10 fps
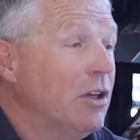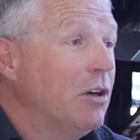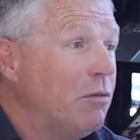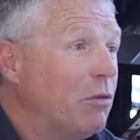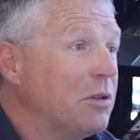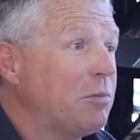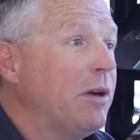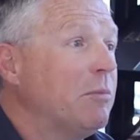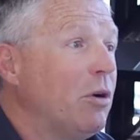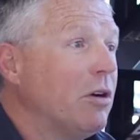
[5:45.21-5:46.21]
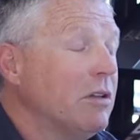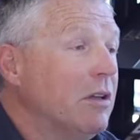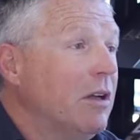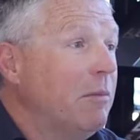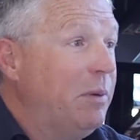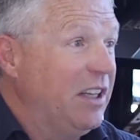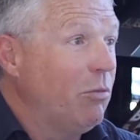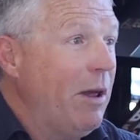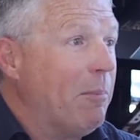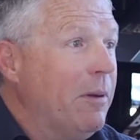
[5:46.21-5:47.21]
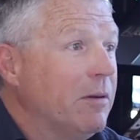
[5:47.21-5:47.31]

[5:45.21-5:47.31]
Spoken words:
former Springbok Peter Whip,